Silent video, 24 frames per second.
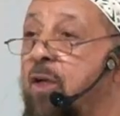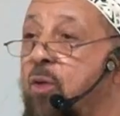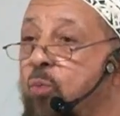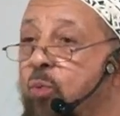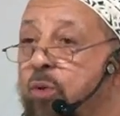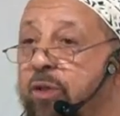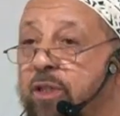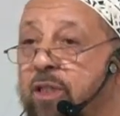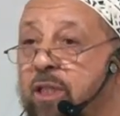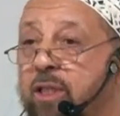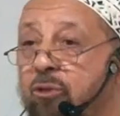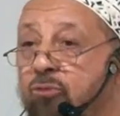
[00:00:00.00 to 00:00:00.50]

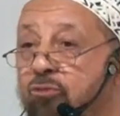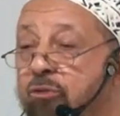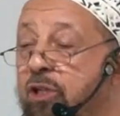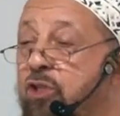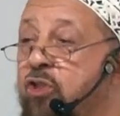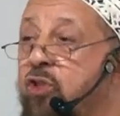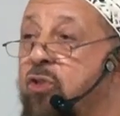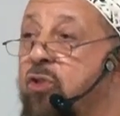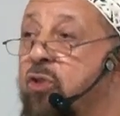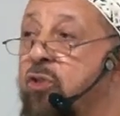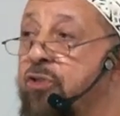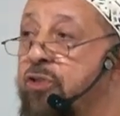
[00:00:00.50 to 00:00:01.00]
with the
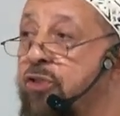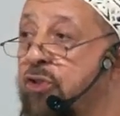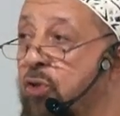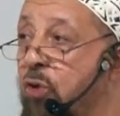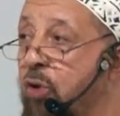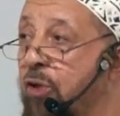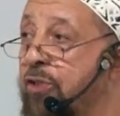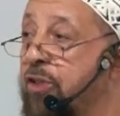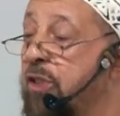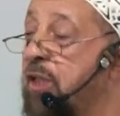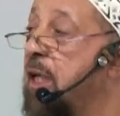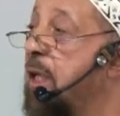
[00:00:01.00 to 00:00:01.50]
original
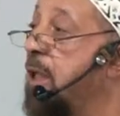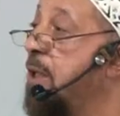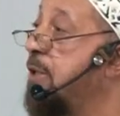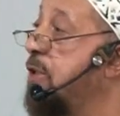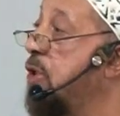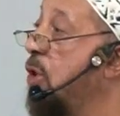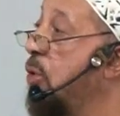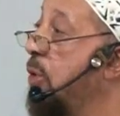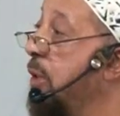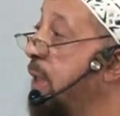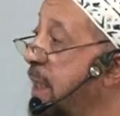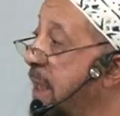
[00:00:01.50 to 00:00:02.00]
source,
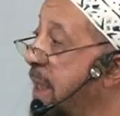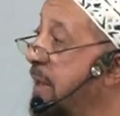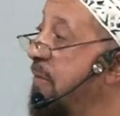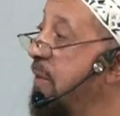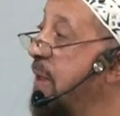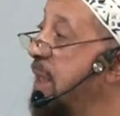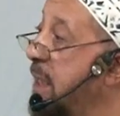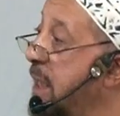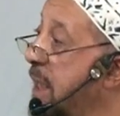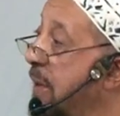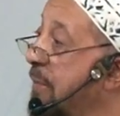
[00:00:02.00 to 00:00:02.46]
so even